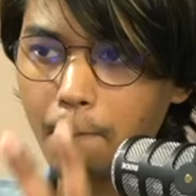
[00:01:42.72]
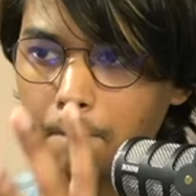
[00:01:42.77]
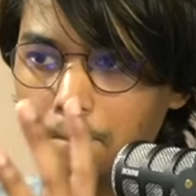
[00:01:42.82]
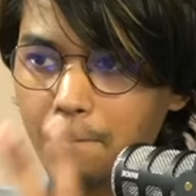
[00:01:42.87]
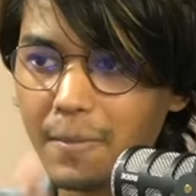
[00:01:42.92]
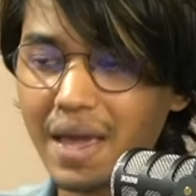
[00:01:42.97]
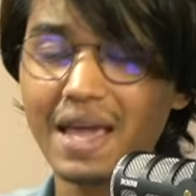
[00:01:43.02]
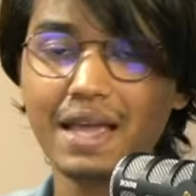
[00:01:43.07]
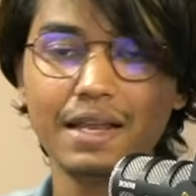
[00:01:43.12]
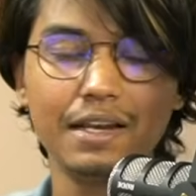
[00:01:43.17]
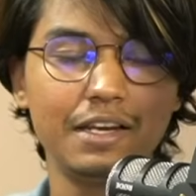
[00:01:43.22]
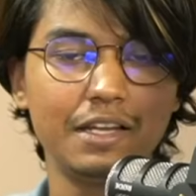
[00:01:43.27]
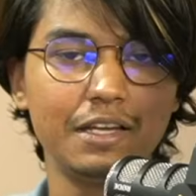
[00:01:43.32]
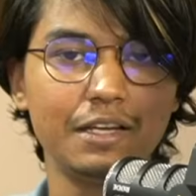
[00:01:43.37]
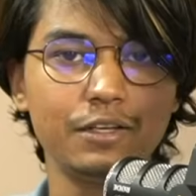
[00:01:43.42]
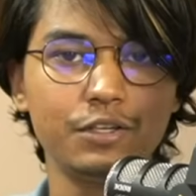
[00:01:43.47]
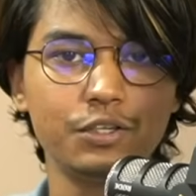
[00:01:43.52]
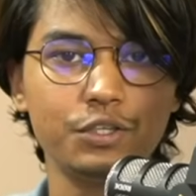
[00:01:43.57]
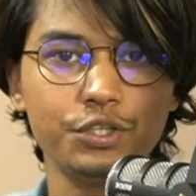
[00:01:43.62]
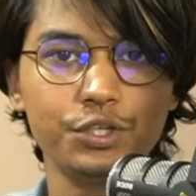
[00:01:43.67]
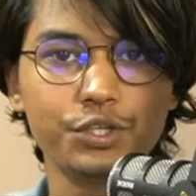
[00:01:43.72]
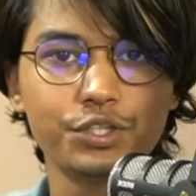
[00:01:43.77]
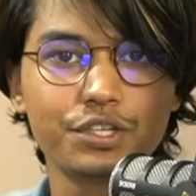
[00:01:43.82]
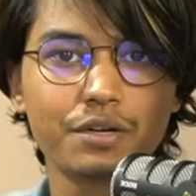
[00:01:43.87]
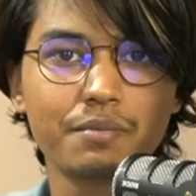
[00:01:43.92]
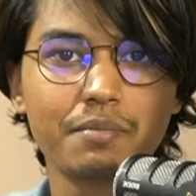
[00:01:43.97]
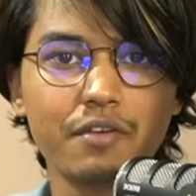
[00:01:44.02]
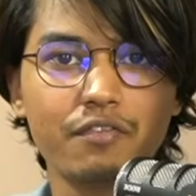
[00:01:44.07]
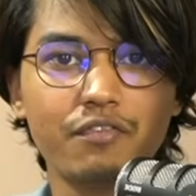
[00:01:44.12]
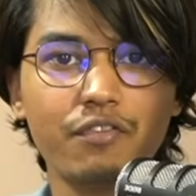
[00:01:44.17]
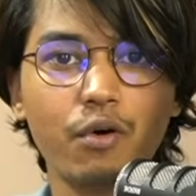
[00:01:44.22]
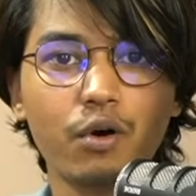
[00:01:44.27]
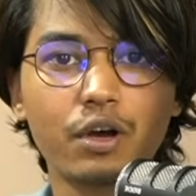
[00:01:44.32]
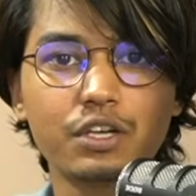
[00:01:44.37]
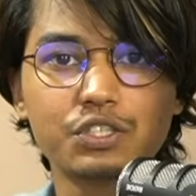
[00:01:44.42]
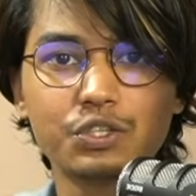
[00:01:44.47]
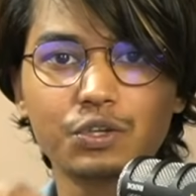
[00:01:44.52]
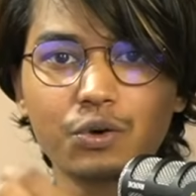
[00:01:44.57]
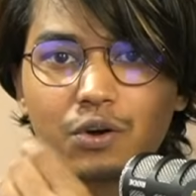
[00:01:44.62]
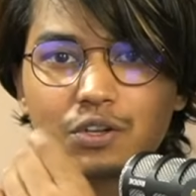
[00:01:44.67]
Mainly, you should be
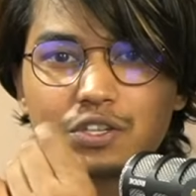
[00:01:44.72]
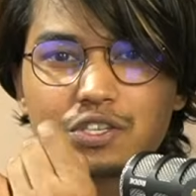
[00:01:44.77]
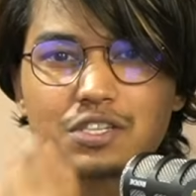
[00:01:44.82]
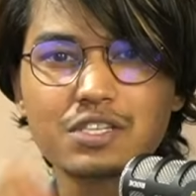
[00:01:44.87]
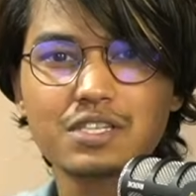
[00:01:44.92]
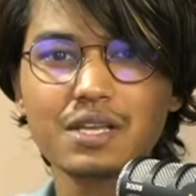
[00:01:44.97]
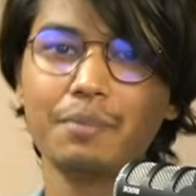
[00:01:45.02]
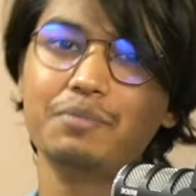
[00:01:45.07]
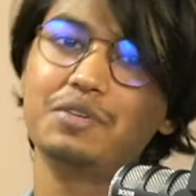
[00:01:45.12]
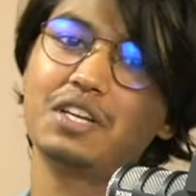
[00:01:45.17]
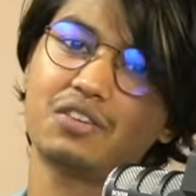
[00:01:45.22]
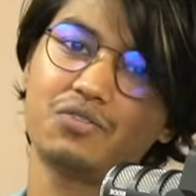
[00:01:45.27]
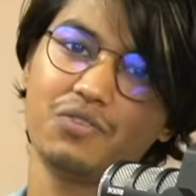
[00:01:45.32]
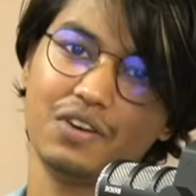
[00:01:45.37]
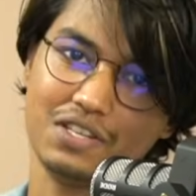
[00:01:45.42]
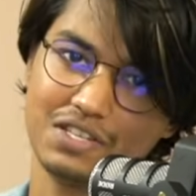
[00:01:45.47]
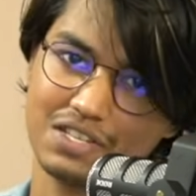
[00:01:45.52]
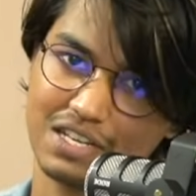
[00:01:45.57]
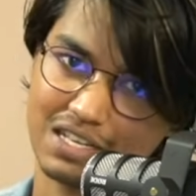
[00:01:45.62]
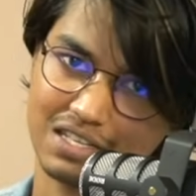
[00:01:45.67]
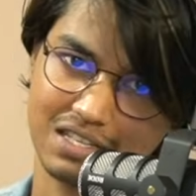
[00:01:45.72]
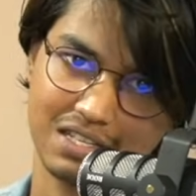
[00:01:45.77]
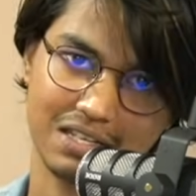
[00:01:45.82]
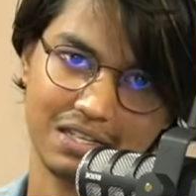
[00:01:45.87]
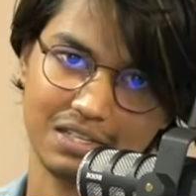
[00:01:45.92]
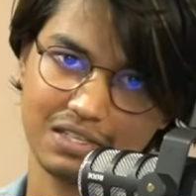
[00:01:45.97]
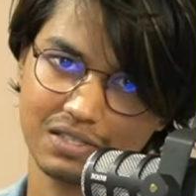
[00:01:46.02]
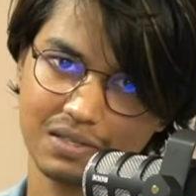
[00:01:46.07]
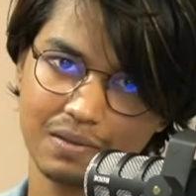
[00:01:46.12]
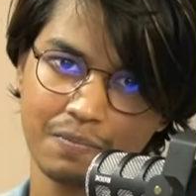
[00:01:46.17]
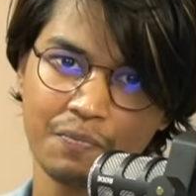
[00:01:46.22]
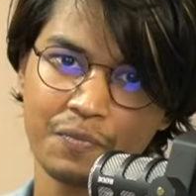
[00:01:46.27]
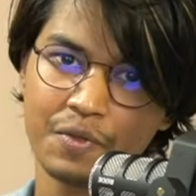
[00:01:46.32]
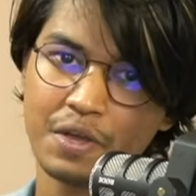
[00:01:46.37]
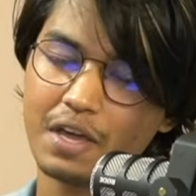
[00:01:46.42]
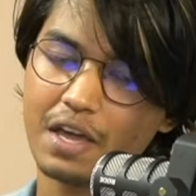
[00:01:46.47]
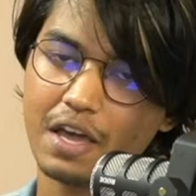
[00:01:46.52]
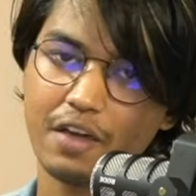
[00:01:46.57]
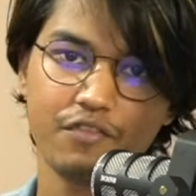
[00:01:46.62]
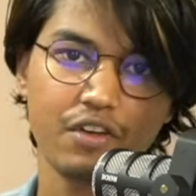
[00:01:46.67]
focusing on subject-wise test series.
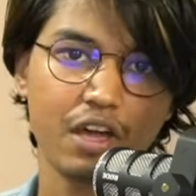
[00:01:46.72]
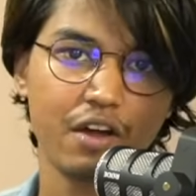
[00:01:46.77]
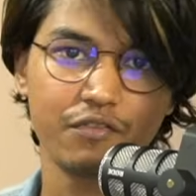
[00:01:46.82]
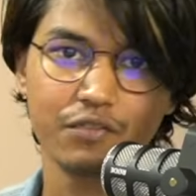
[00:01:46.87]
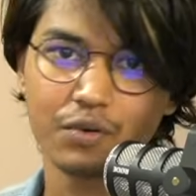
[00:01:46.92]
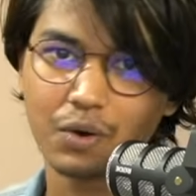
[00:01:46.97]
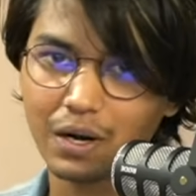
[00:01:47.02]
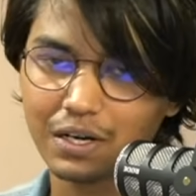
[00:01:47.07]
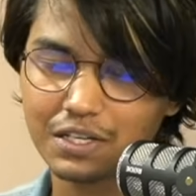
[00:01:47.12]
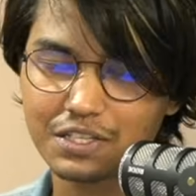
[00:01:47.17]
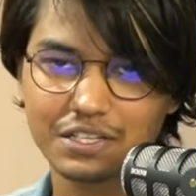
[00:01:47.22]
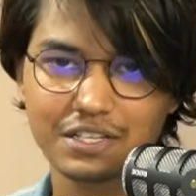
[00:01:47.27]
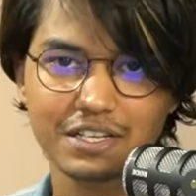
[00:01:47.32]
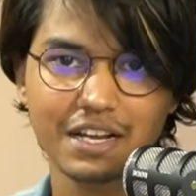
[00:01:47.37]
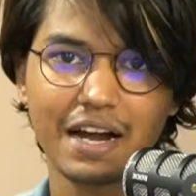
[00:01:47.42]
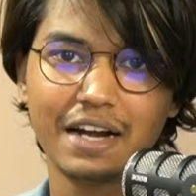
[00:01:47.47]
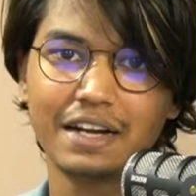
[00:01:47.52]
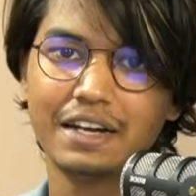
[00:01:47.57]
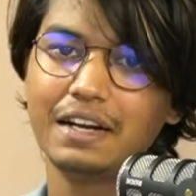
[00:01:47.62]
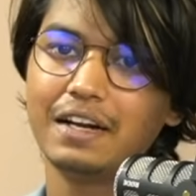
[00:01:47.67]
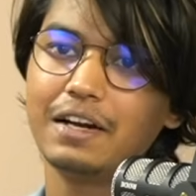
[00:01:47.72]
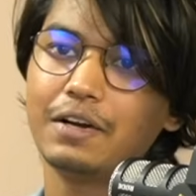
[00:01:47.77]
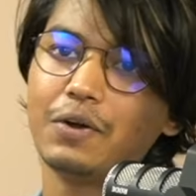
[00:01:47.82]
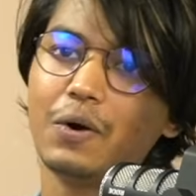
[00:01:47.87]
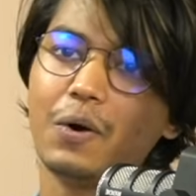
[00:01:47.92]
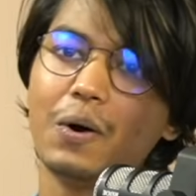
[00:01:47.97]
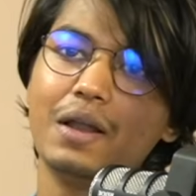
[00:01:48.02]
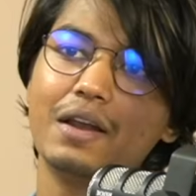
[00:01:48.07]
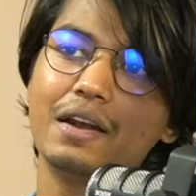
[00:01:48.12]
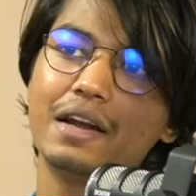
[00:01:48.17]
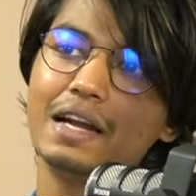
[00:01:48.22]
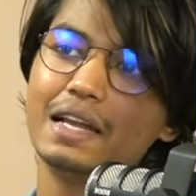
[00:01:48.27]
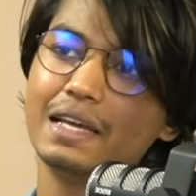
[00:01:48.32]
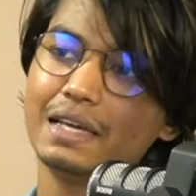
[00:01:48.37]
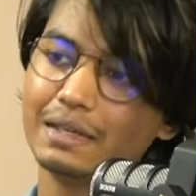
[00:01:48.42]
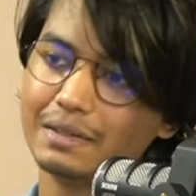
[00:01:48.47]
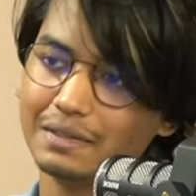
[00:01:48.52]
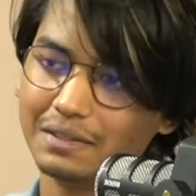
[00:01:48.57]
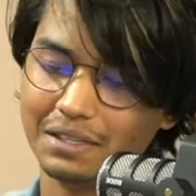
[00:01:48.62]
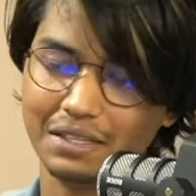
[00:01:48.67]
If you have not started it
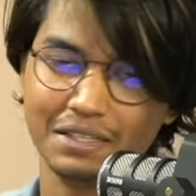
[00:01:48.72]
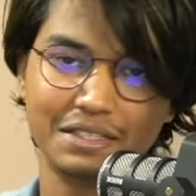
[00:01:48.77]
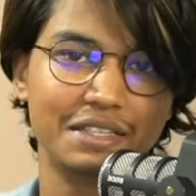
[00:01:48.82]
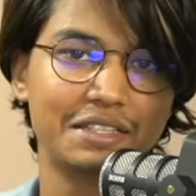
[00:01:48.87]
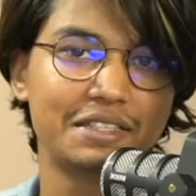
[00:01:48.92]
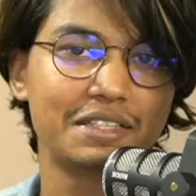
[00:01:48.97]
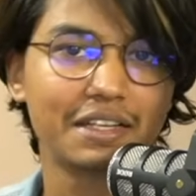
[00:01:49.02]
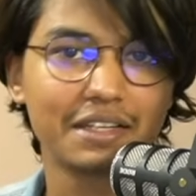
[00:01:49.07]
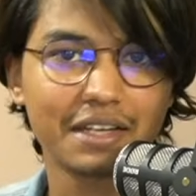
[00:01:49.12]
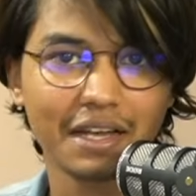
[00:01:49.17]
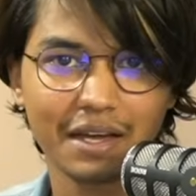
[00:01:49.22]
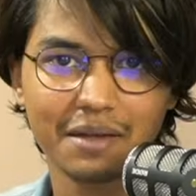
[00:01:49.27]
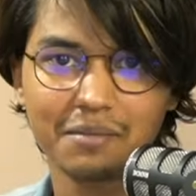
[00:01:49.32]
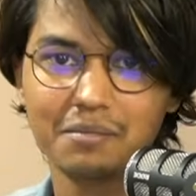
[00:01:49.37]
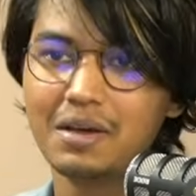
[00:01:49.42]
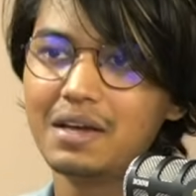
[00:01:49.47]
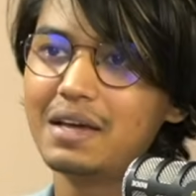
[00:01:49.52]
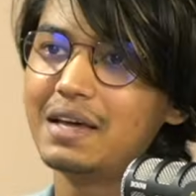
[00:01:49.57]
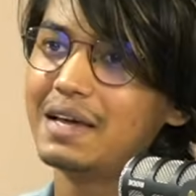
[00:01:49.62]
already, this is the time.